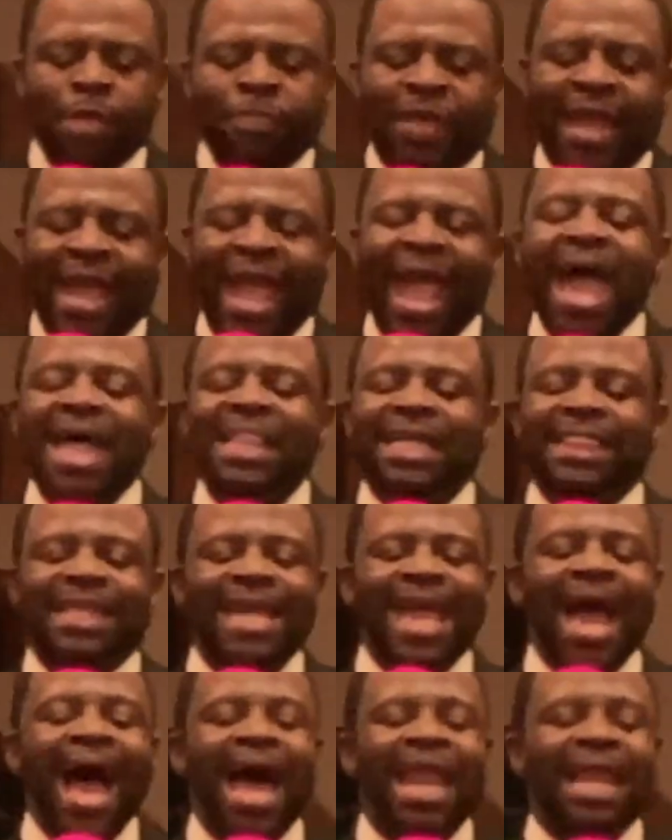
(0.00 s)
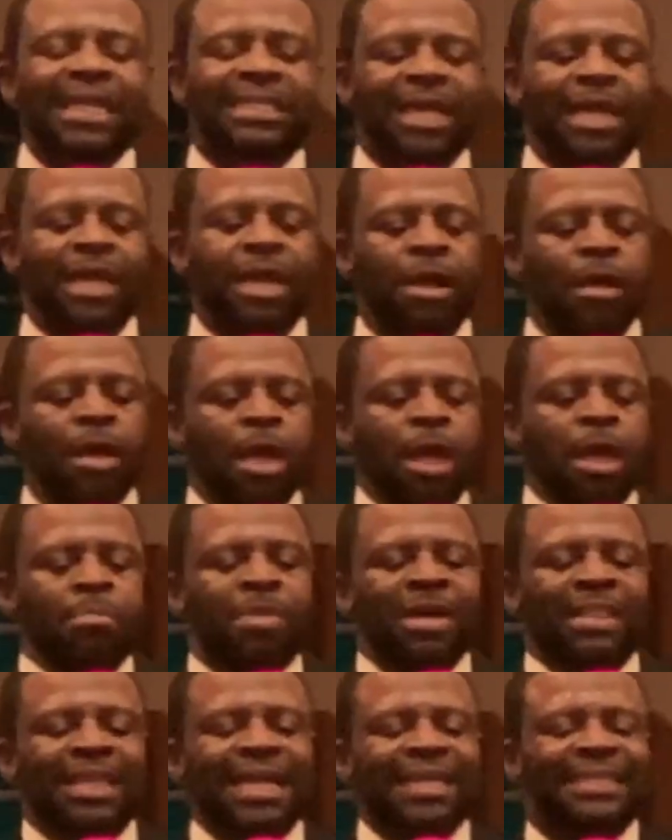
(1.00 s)
They had the theology,
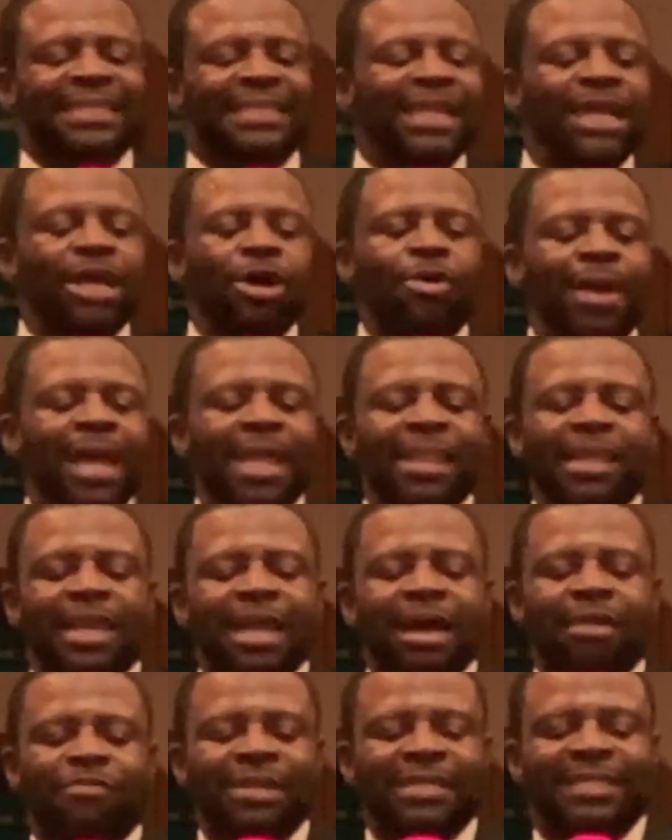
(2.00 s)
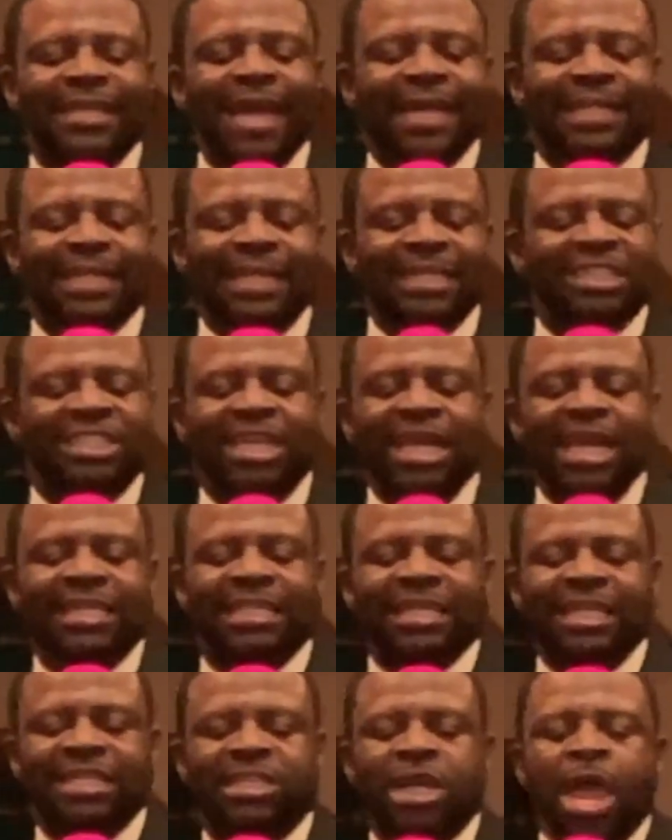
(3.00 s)
but they still ended up rejecting
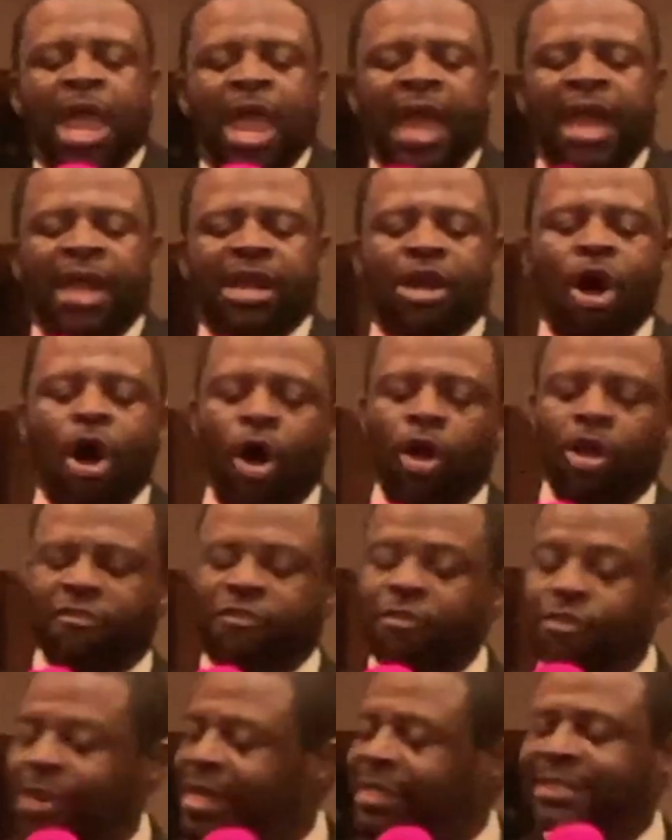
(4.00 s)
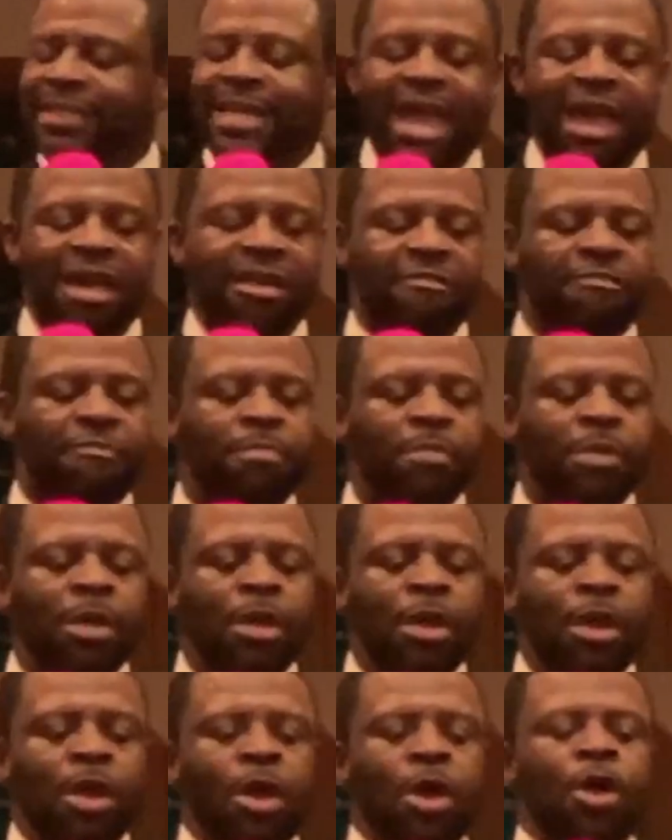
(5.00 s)
Jesus and calling for his death.
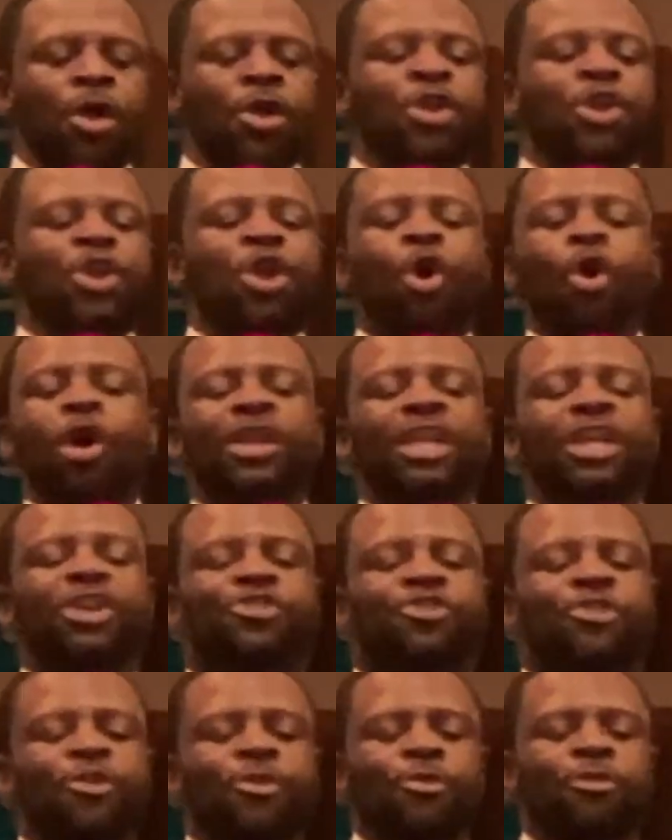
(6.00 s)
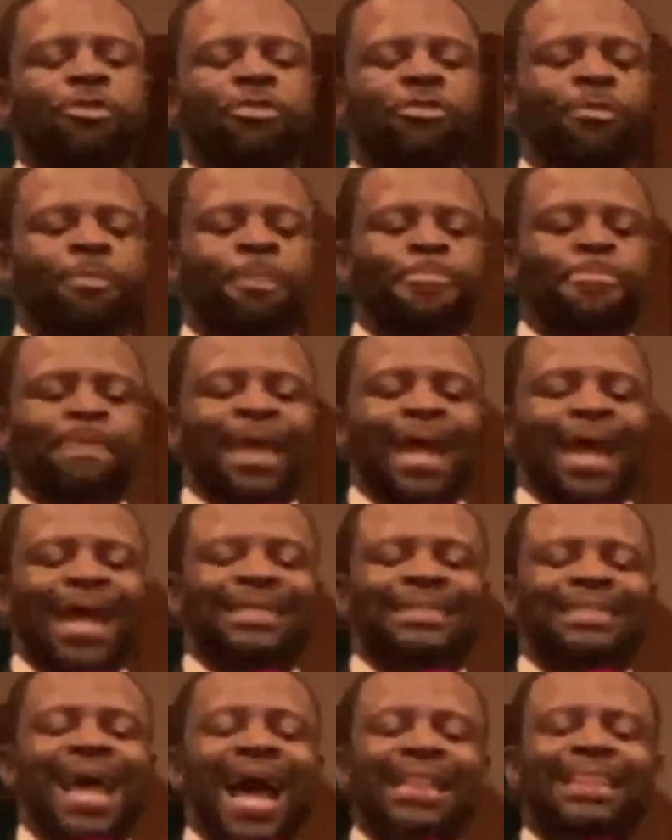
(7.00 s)
Amen. Knowing the truth
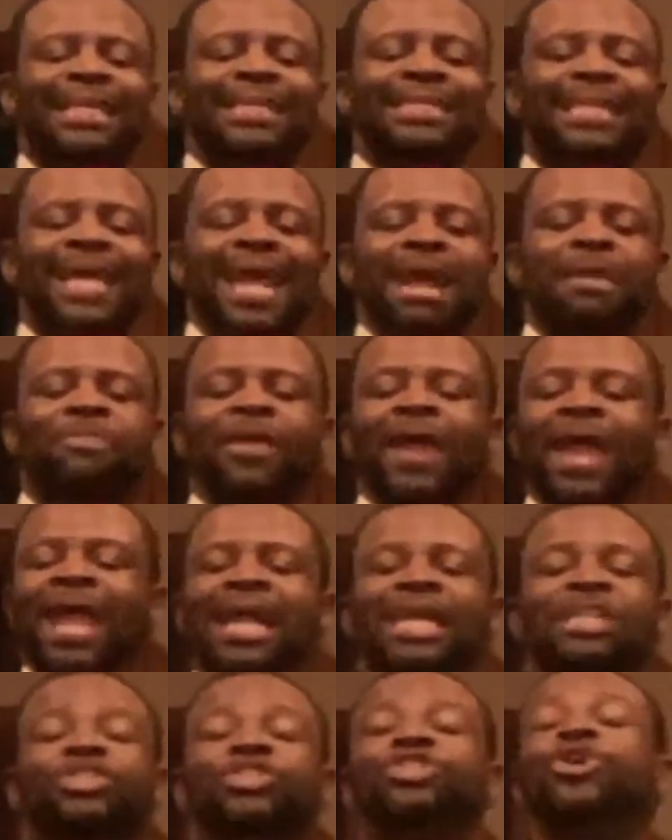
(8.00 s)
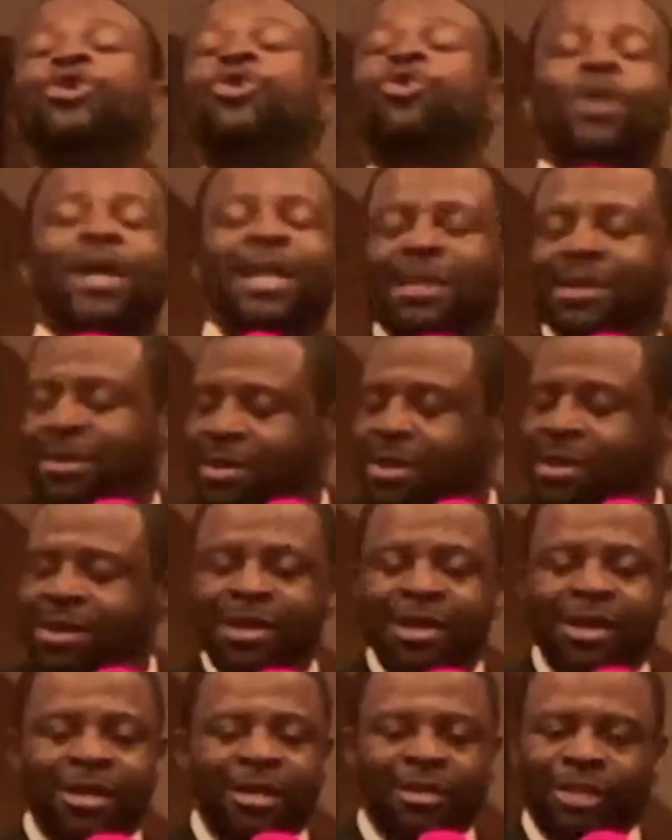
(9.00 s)
is not the same thing as doing
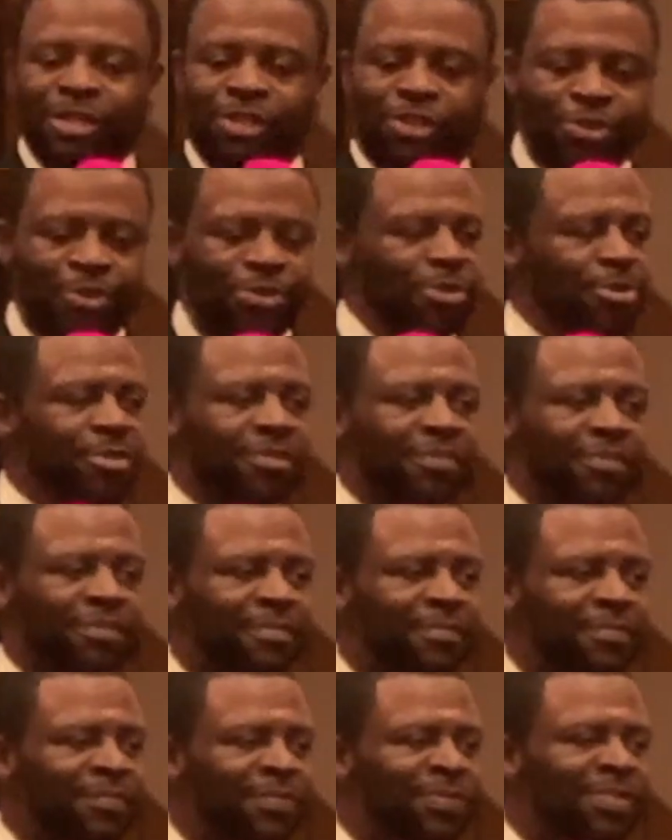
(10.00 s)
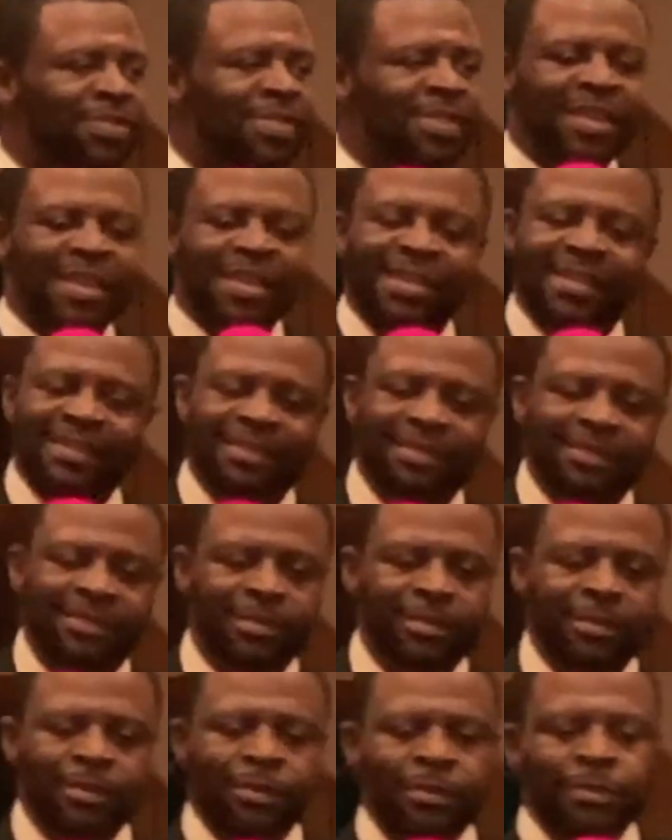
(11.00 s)
the truth. Come on.
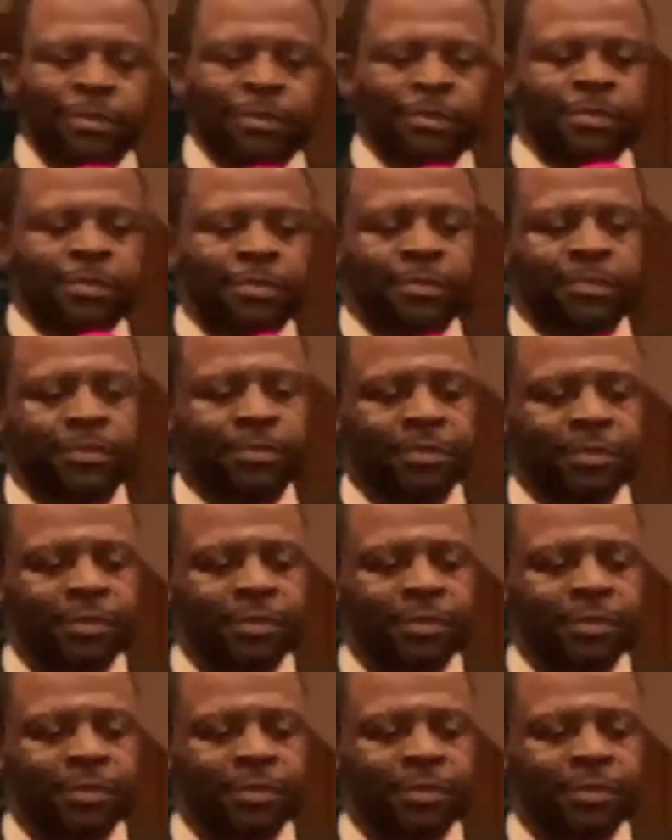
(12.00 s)
Come on now.